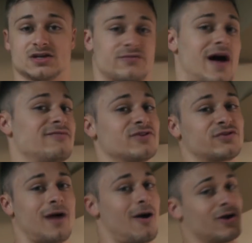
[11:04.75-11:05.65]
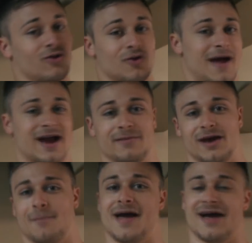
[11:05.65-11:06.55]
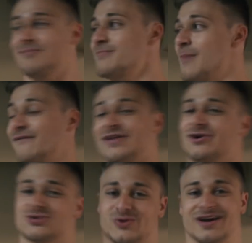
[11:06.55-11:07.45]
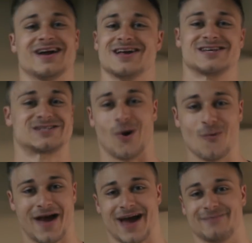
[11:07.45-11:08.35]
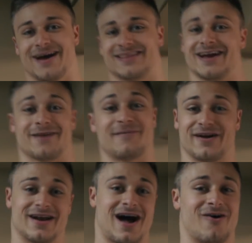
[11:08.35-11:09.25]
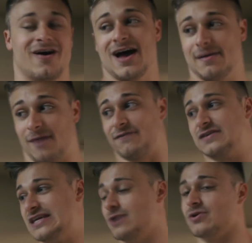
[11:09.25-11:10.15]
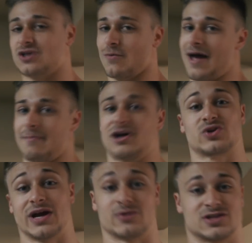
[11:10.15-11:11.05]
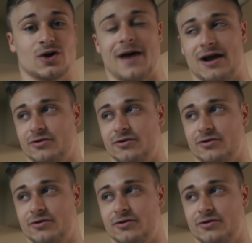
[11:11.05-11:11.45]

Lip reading: So 5 years from now, I want to look back and be like, man, my videos were so bad back then compared to now. My physique was so bad. My strength was so bad.